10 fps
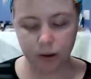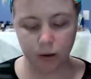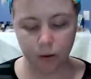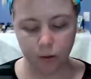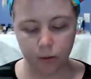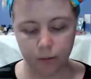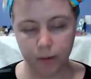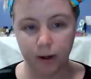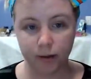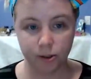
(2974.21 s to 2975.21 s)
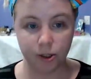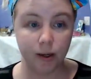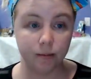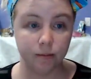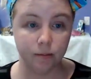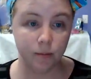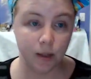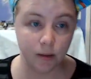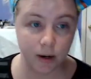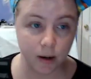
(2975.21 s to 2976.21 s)
So cut the shit,
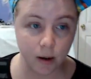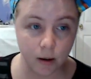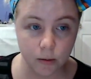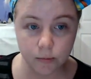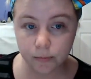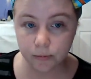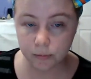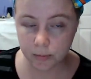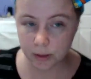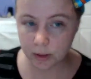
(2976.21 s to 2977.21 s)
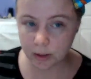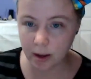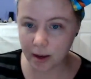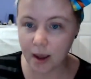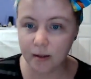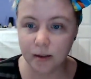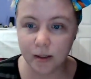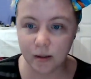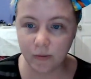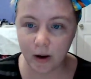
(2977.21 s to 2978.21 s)
like let it go.
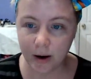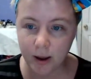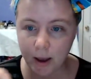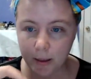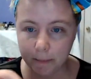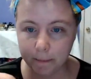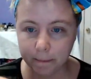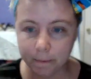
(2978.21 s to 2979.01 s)
Again, this is a very,